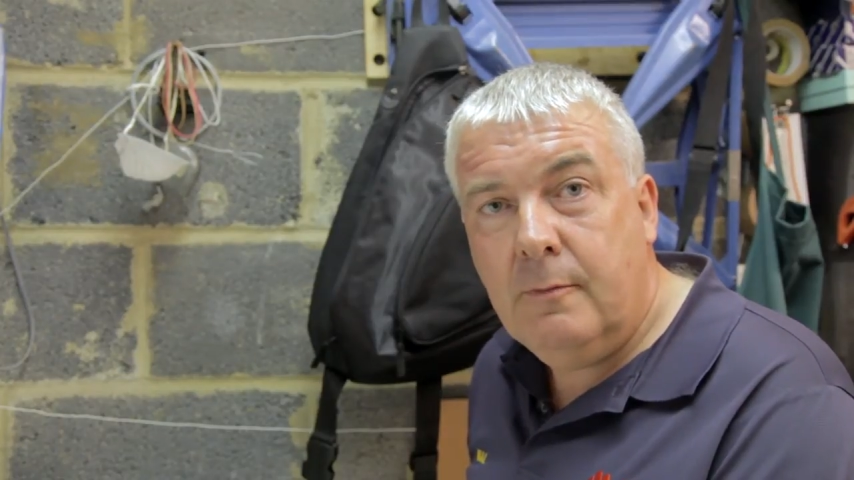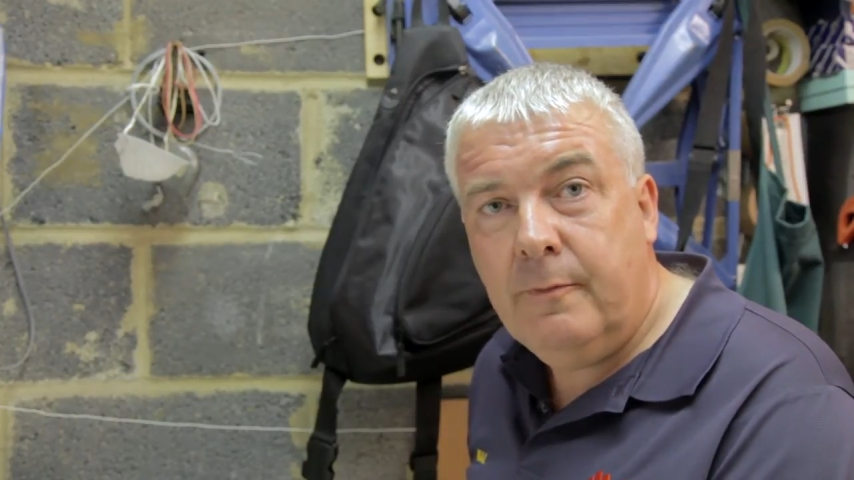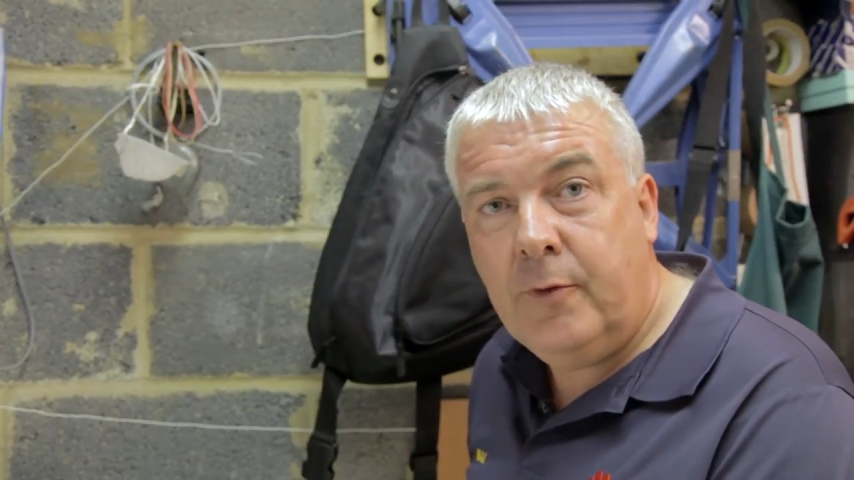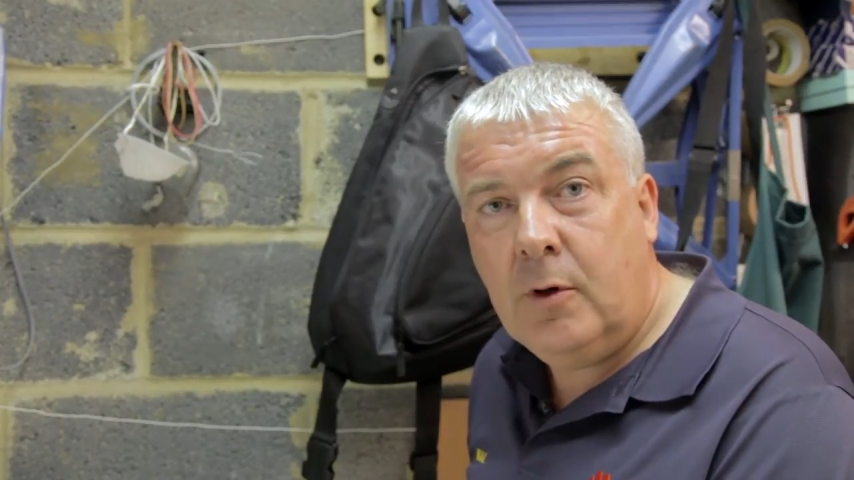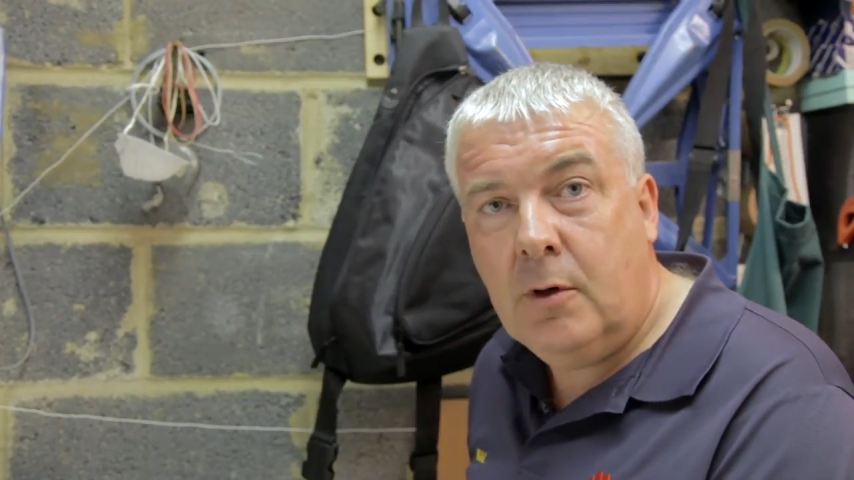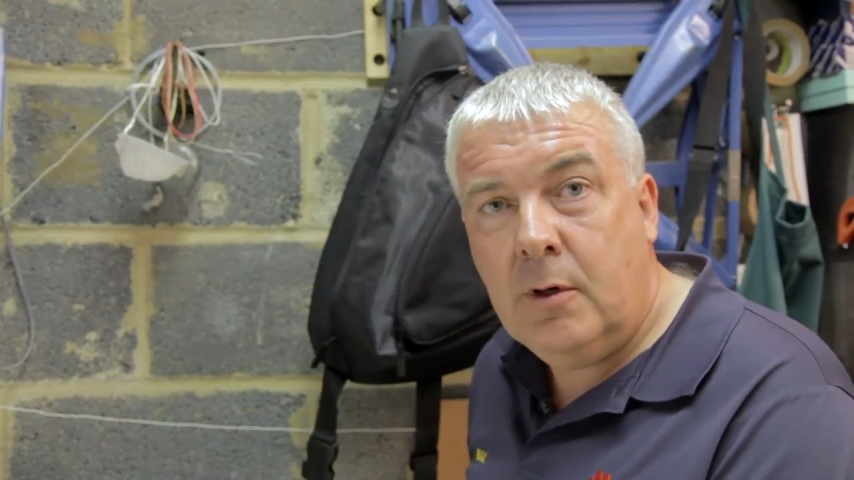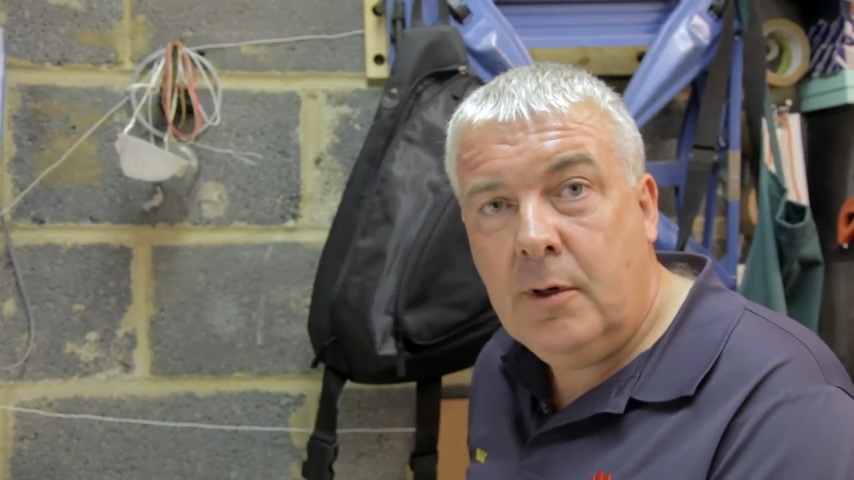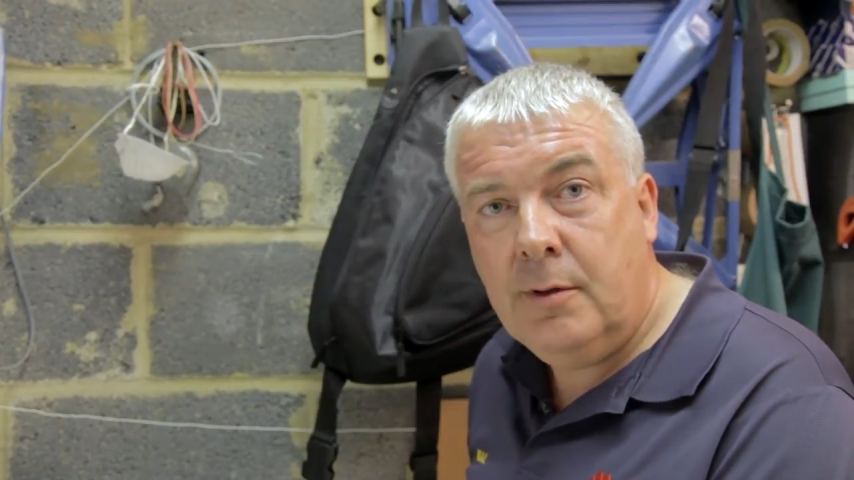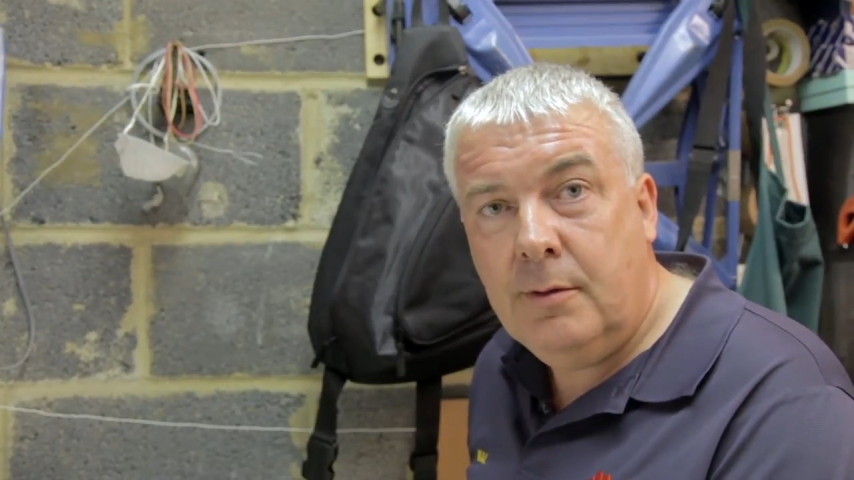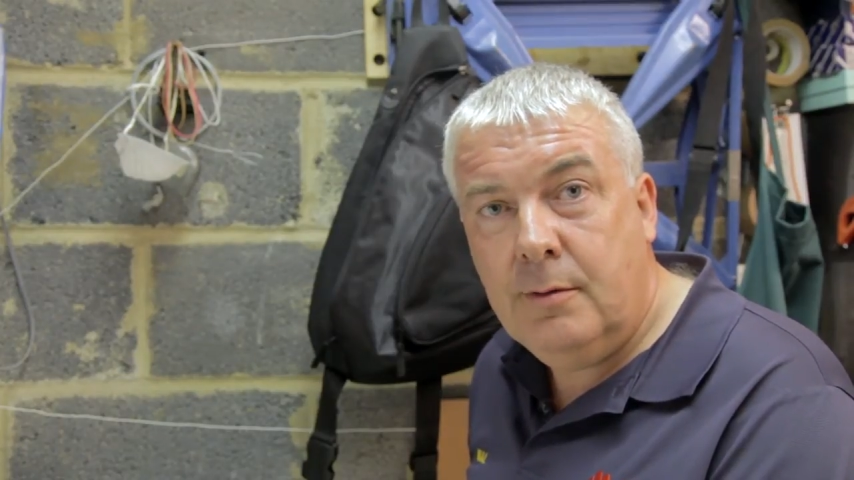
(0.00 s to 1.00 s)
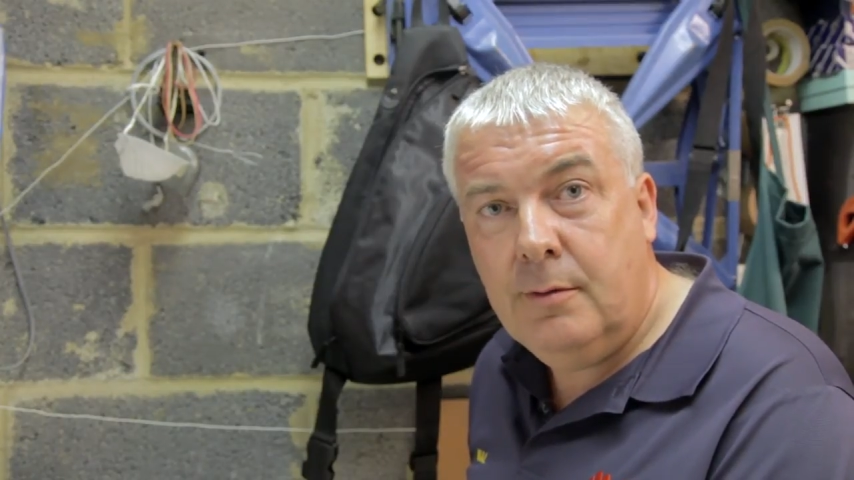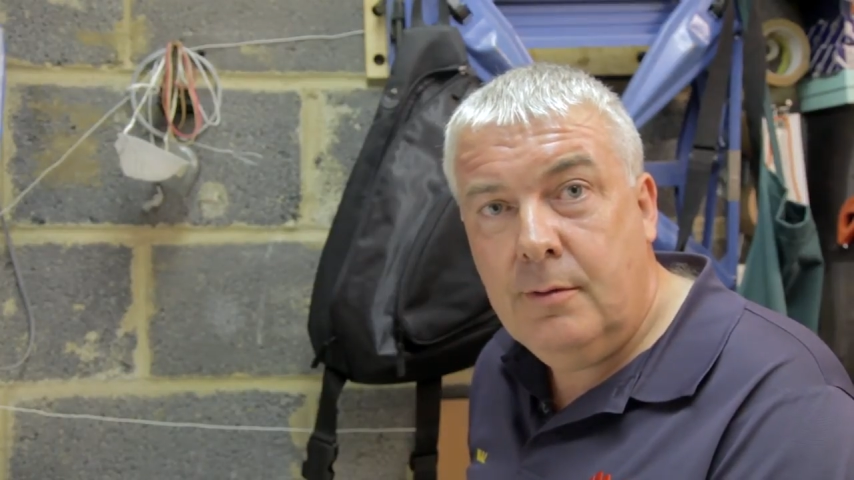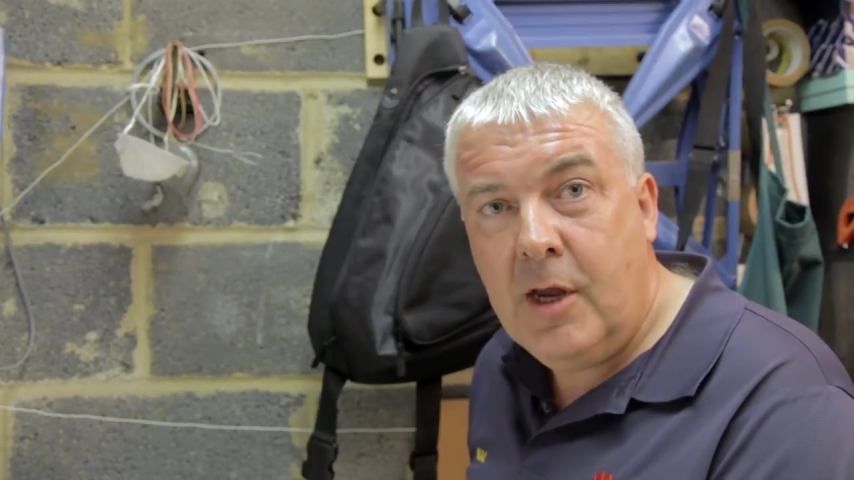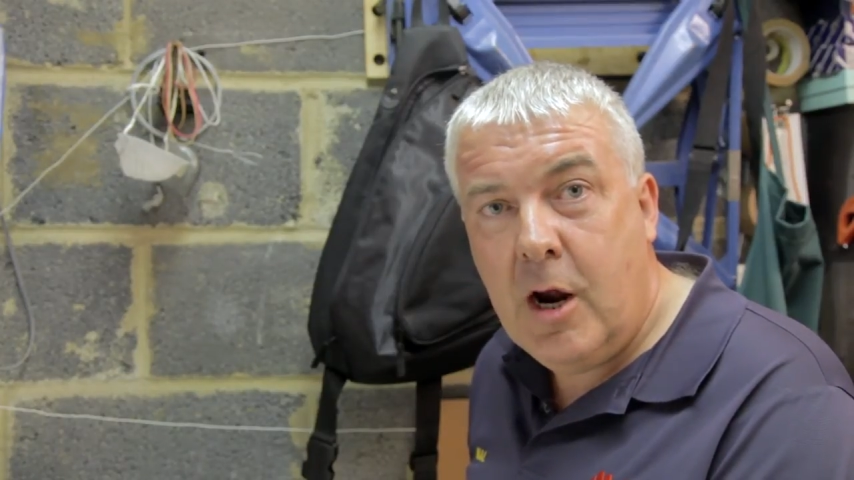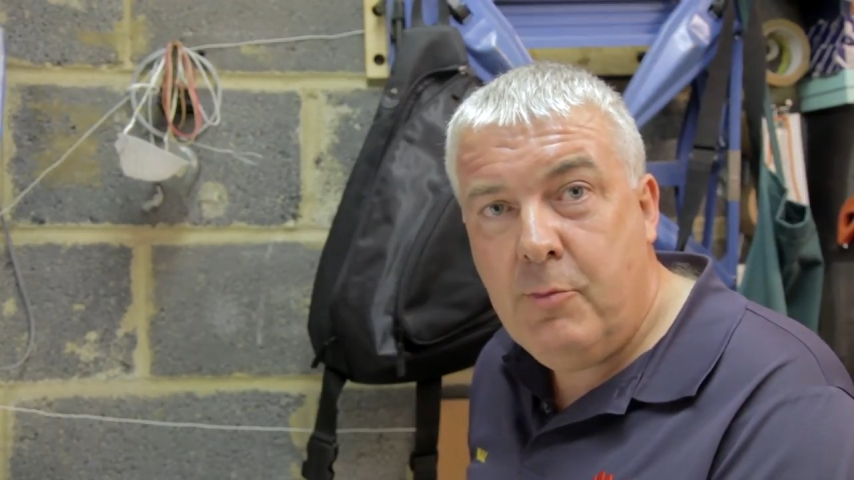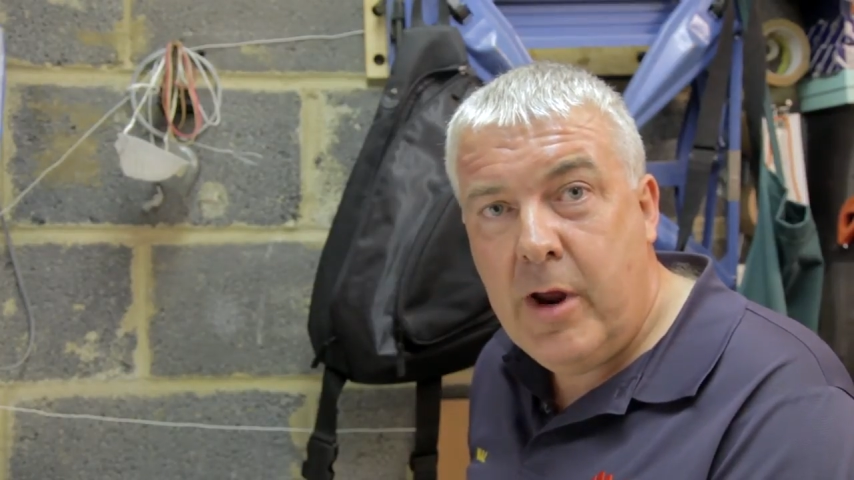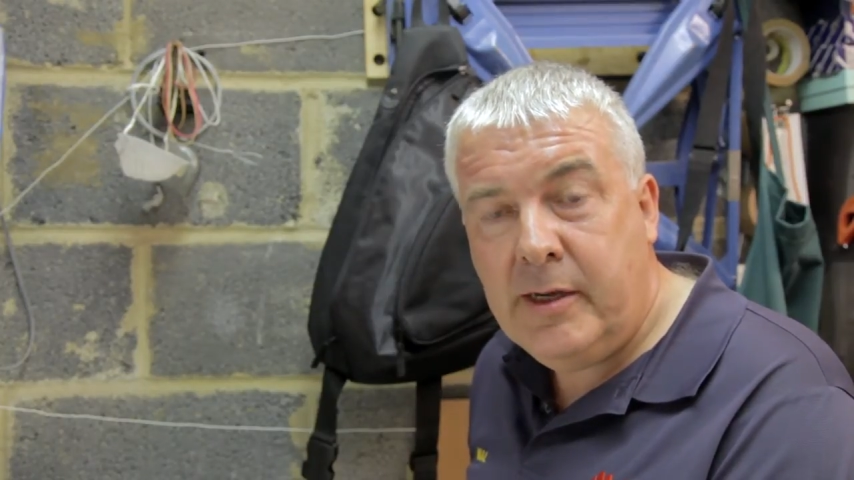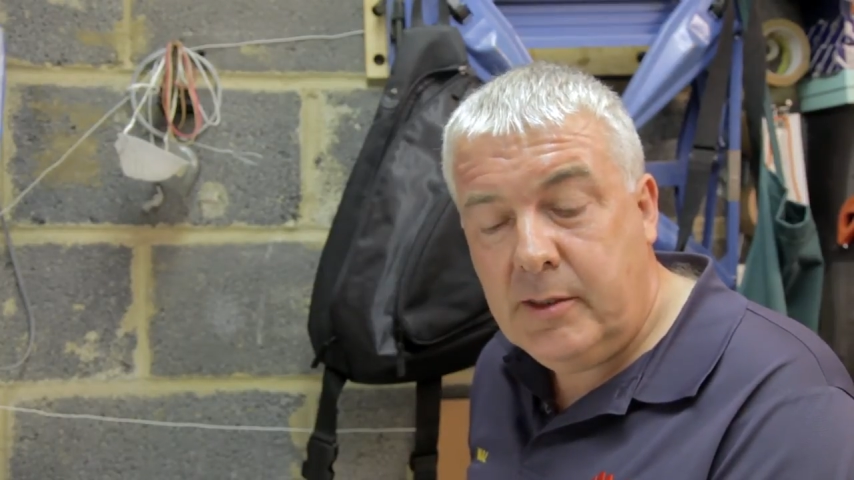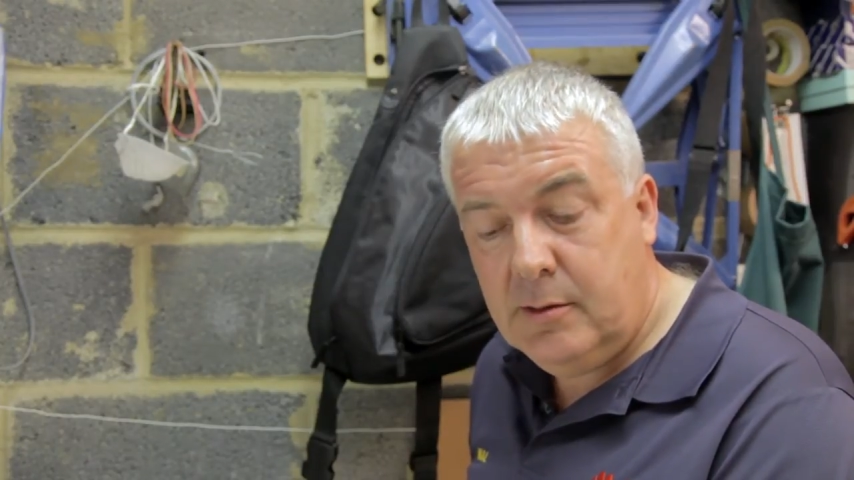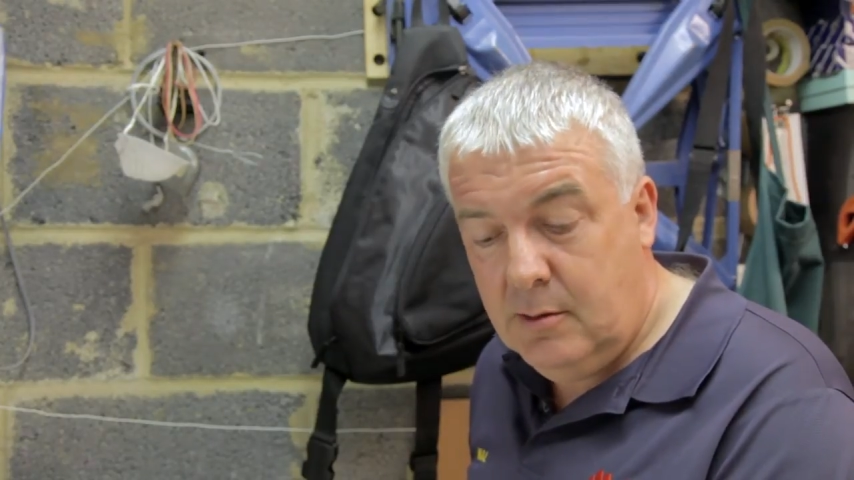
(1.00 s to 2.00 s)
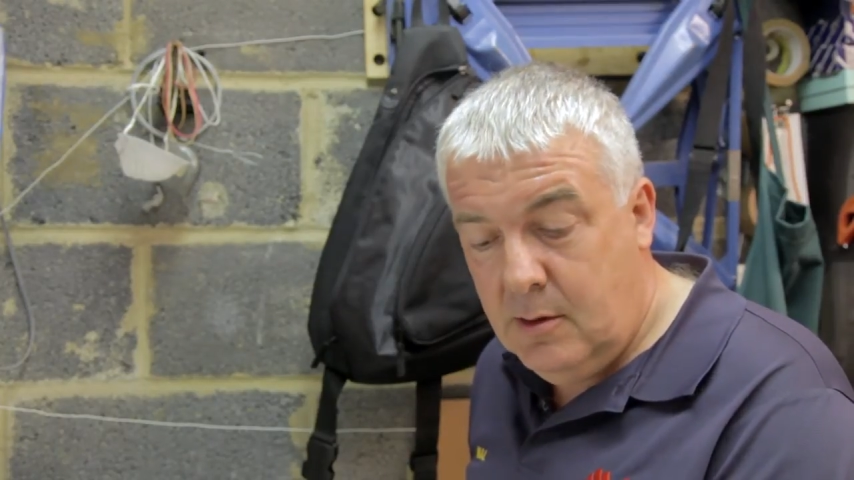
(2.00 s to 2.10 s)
for the armrest.